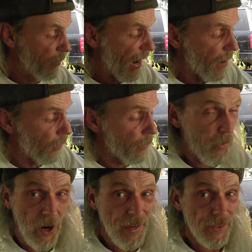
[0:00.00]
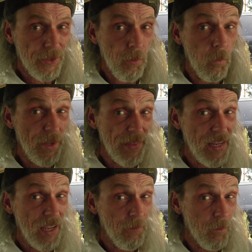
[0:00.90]
power brakes when
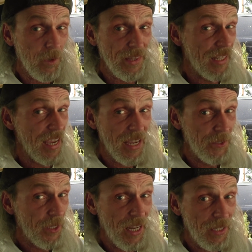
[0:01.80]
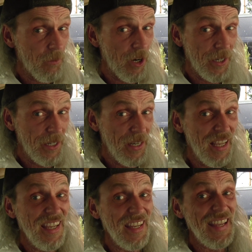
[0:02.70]
the engine ain't running,
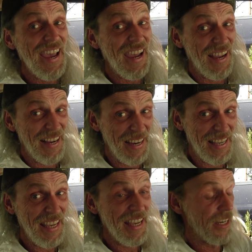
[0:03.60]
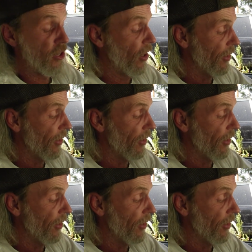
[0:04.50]
yeah, again,